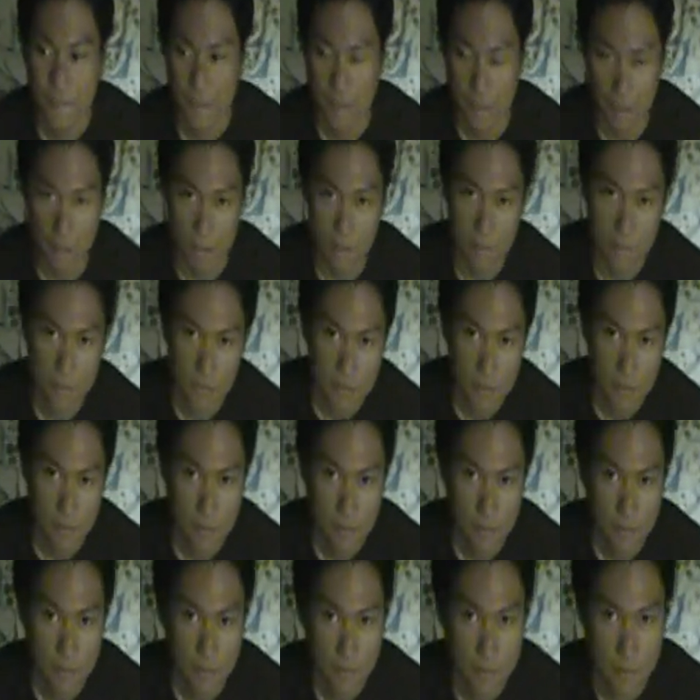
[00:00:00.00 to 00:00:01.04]
Yeah.
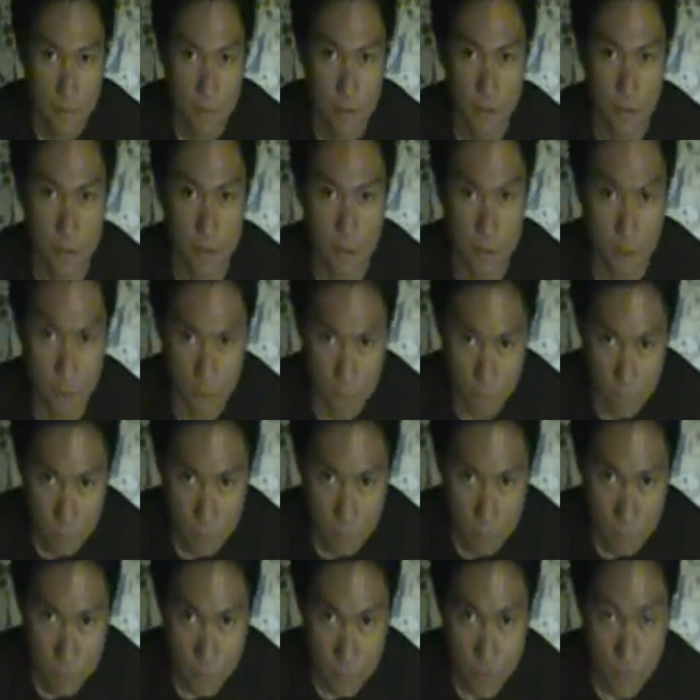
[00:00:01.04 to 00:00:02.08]
So
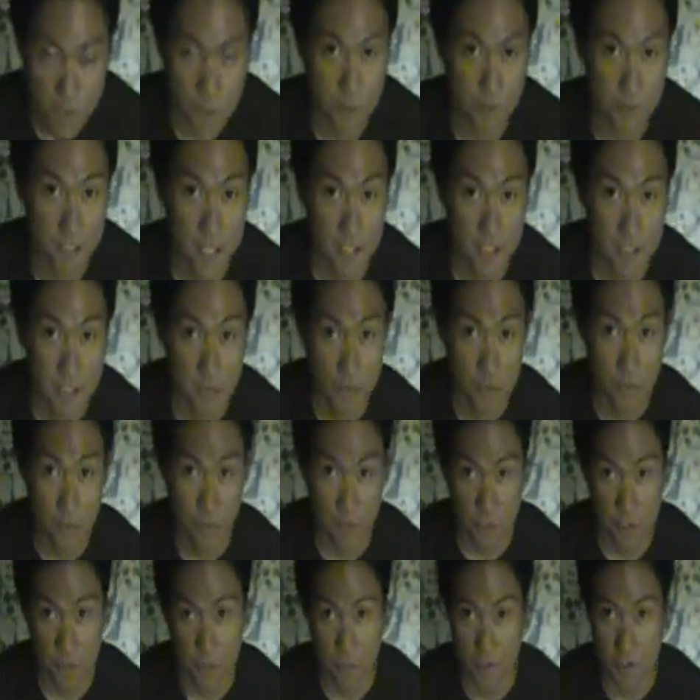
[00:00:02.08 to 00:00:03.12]
that's the
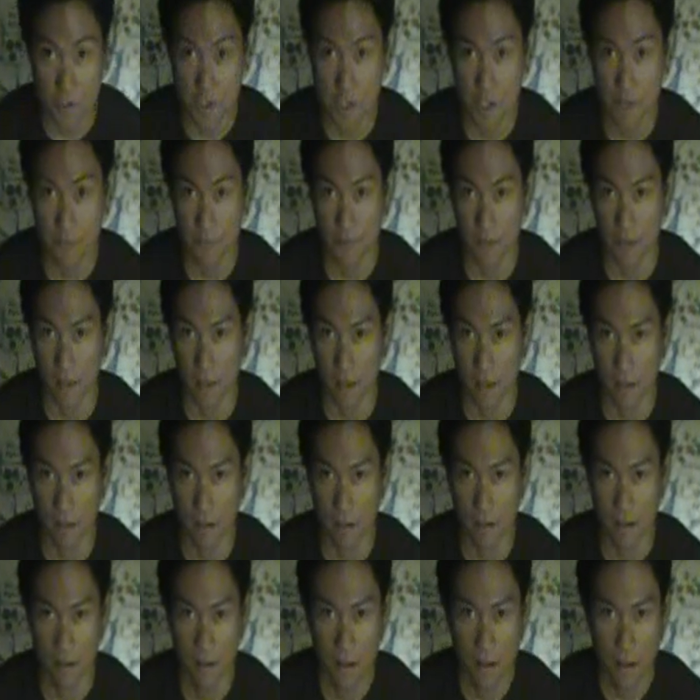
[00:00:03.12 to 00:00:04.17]
reverse push-up, and
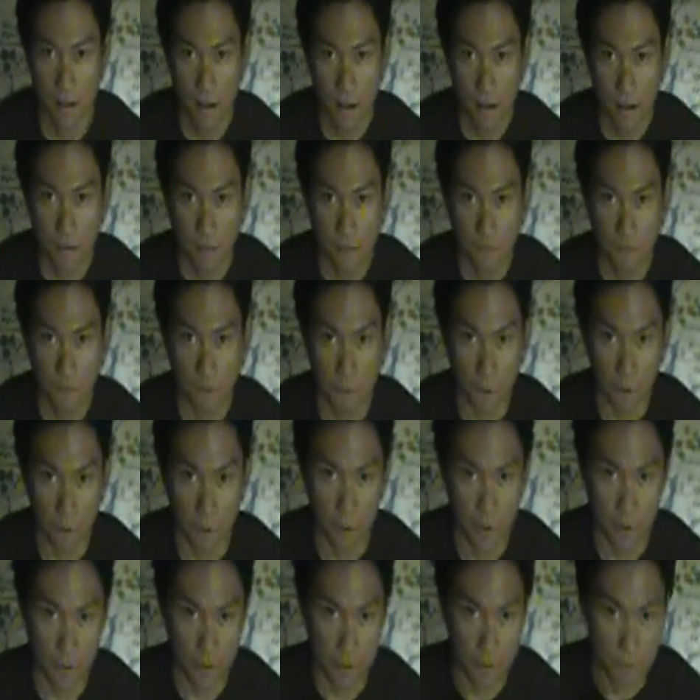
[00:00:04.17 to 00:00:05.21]

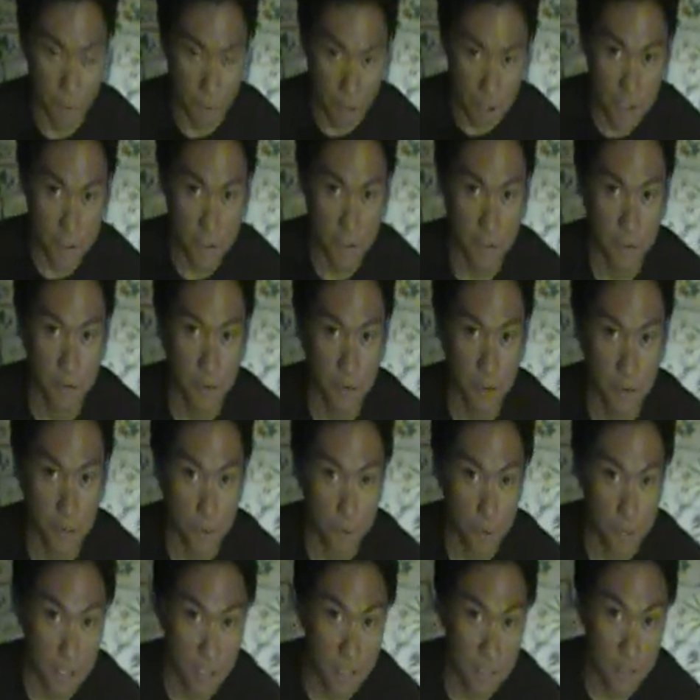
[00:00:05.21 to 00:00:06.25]
for the person who
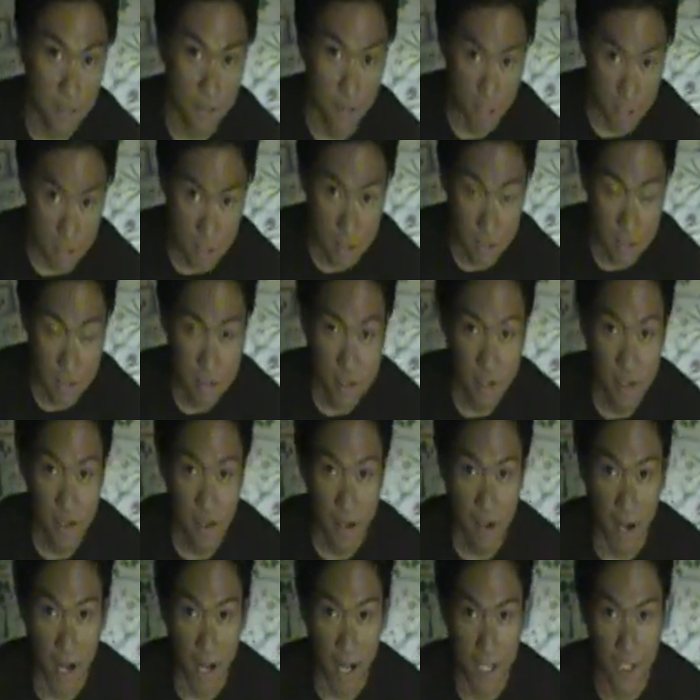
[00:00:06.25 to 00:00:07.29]
requested this,
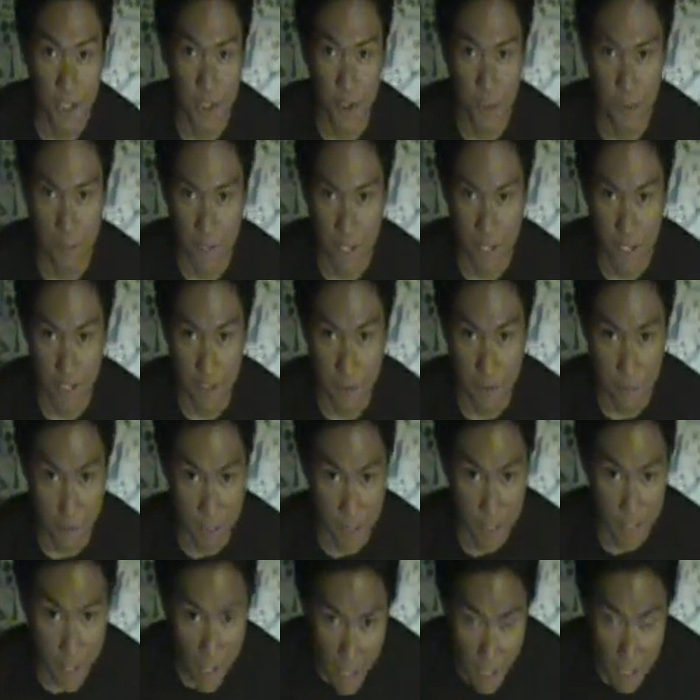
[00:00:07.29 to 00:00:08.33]
I hope that it
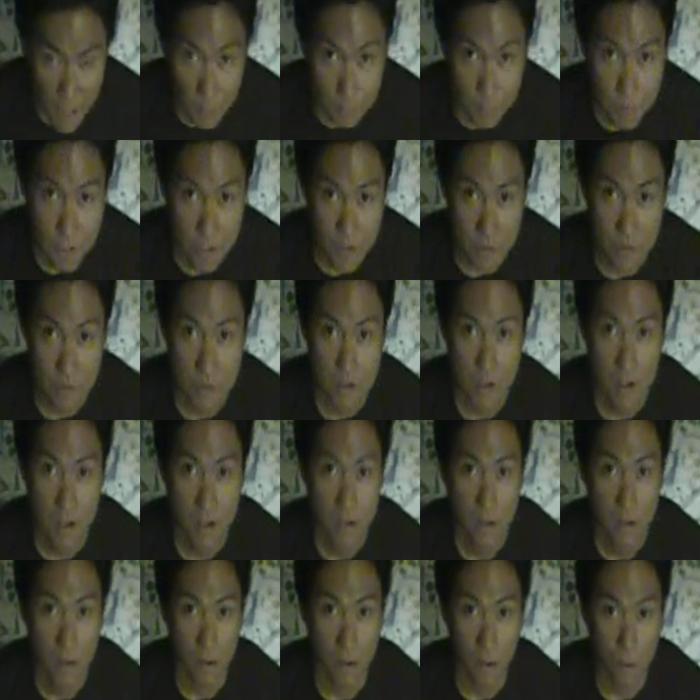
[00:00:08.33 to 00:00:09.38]
really helped you
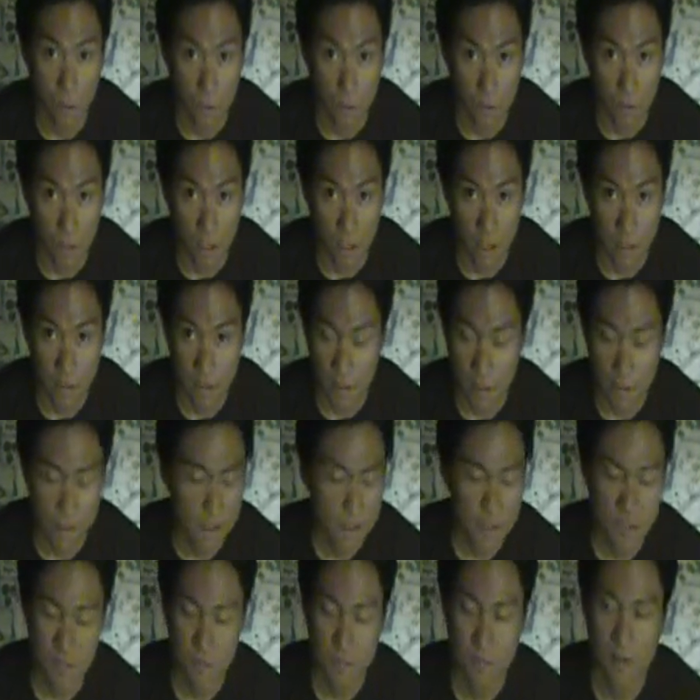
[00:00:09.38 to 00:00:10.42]
a whole lot. It
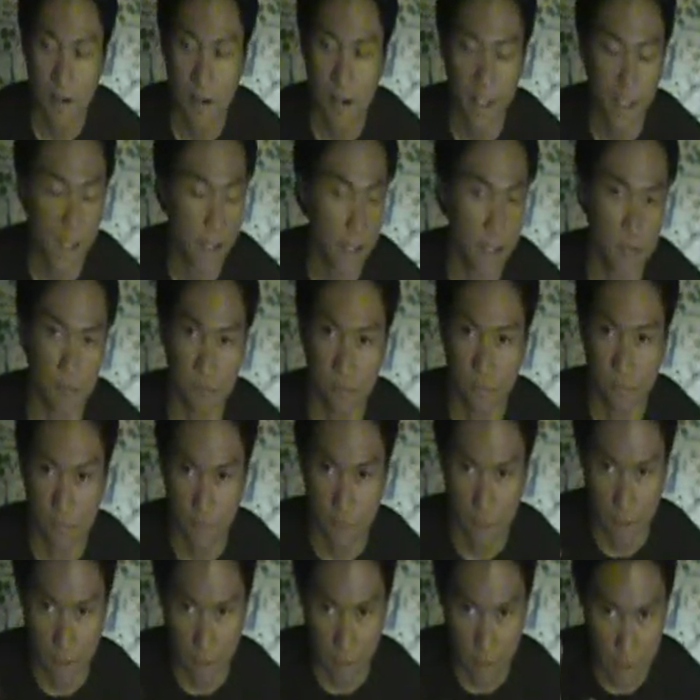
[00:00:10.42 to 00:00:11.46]

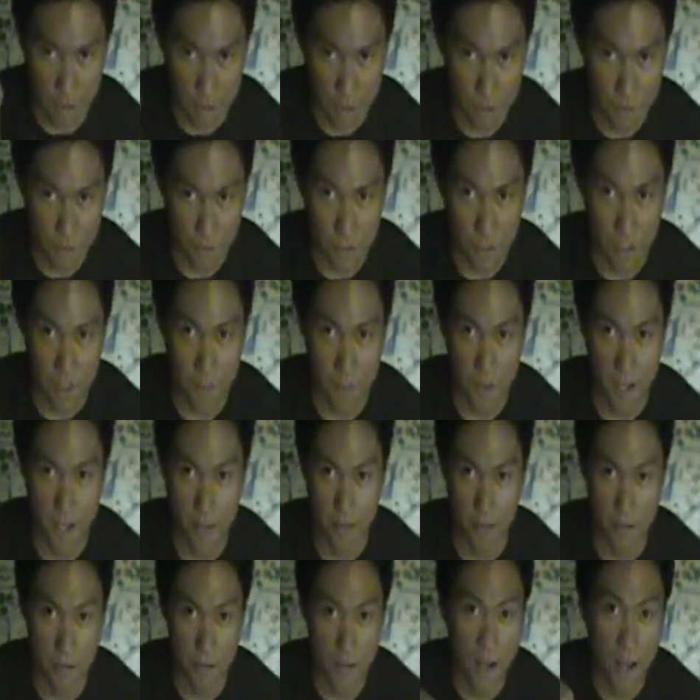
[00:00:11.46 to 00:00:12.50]
doesn't really
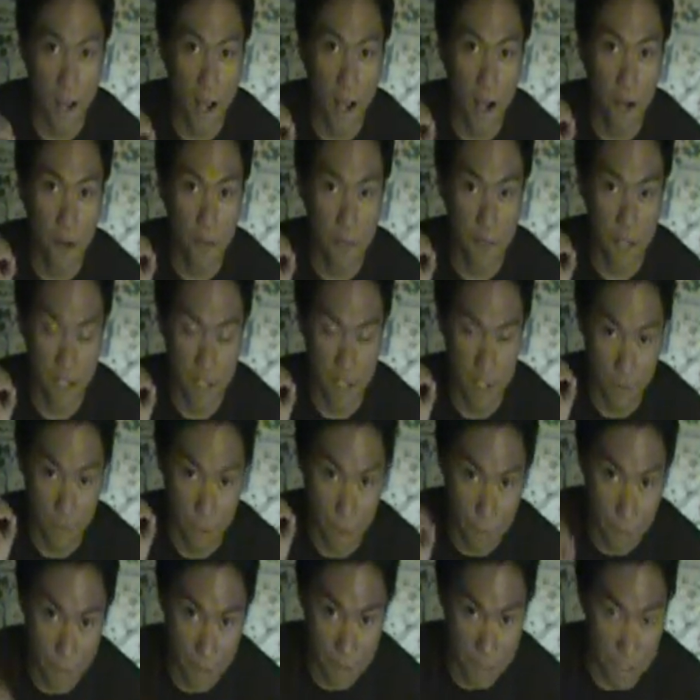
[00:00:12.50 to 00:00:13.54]
matter how many
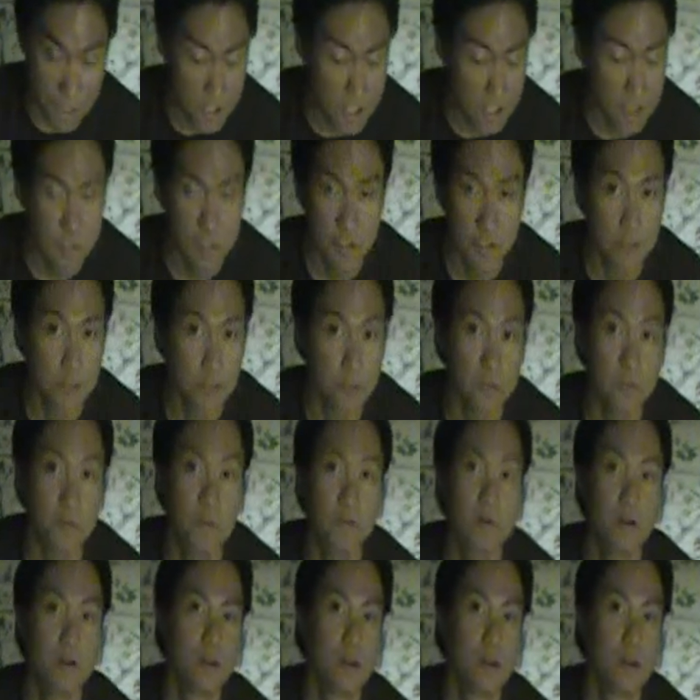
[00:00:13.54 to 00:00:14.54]
repetitions you do,